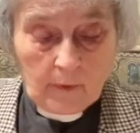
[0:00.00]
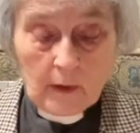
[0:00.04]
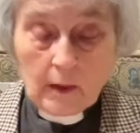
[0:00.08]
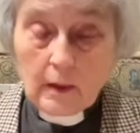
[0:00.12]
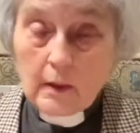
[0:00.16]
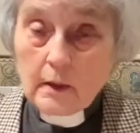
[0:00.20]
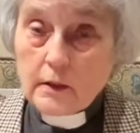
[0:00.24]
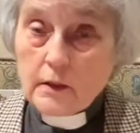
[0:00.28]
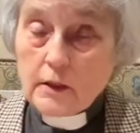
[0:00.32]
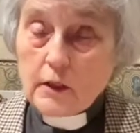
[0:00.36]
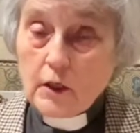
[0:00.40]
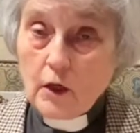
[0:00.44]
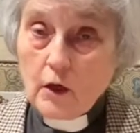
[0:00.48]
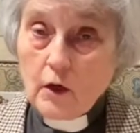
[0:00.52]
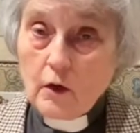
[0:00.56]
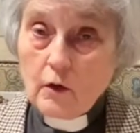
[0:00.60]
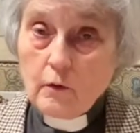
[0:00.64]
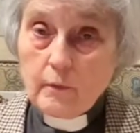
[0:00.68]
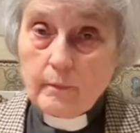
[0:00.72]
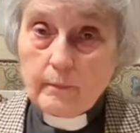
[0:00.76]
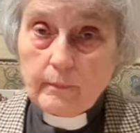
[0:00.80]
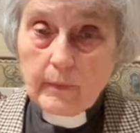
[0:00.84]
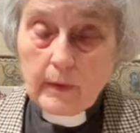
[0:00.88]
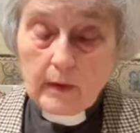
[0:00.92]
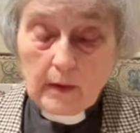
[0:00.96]
So,
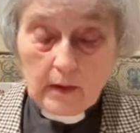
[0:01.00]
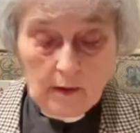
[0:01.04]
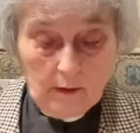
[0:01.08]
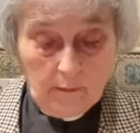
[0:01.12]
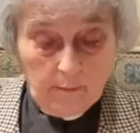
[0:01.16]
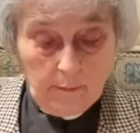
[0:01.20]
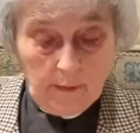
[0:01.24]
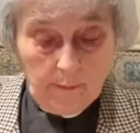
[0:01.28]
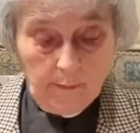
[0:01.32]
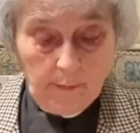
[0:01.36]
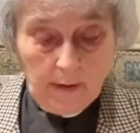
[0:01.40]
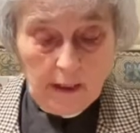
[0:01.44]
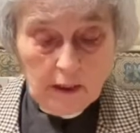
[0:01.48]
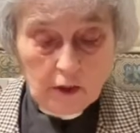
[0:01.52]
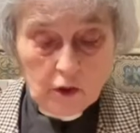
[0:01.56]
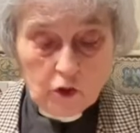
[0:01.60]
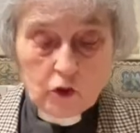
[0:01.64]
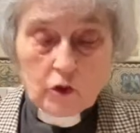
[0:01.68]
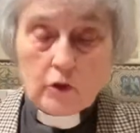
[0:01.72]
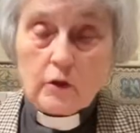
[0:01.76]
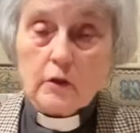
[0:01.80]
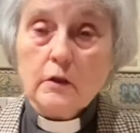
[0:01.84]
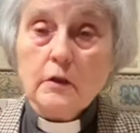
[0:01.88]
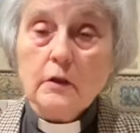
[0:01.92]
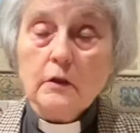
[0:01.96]
be
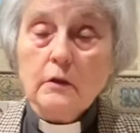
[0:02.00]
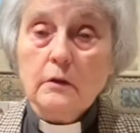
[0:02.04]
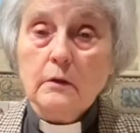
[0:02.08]
patient,